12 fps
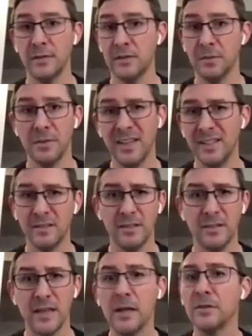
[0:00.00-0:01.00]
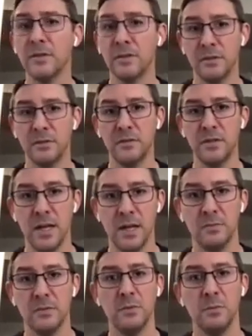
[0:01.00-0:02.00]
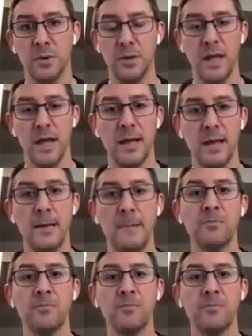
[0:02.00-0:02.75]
in some cases thousands of times per day.